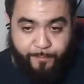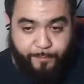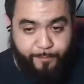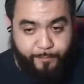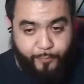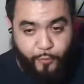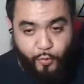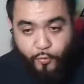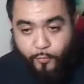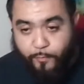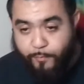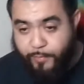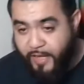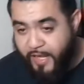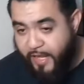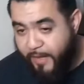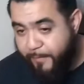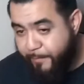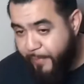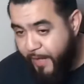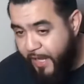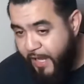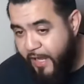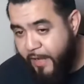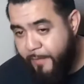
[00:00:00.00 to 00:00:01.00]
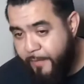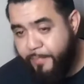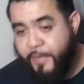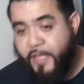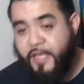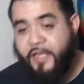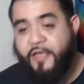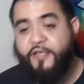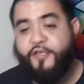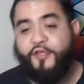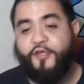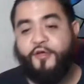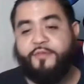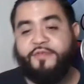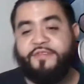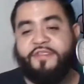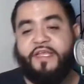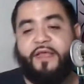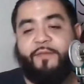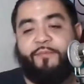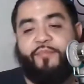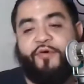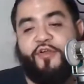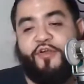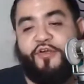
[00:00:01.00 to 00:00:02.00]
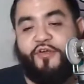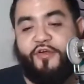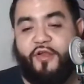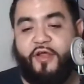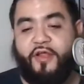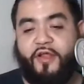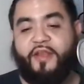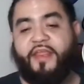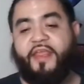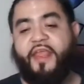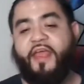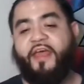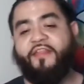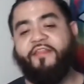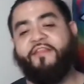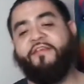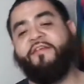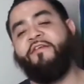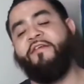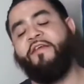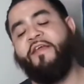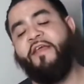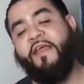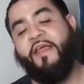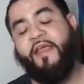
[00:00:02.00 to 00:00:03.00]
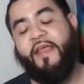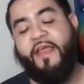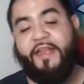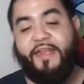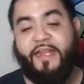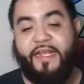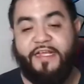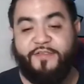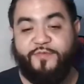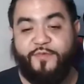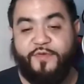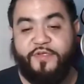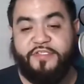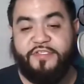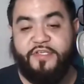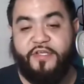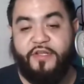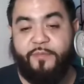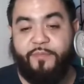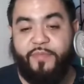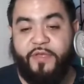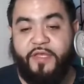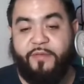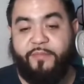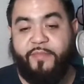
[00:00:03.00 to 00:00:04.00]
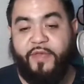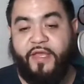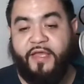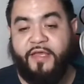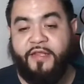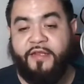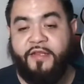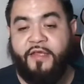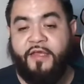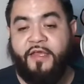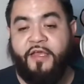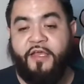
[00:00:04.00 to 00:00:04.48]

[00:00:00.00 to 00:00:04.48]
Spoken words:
Boom, bang, bounce. You know what I'm saying? Put it all together. And that's what it's gonna be, man.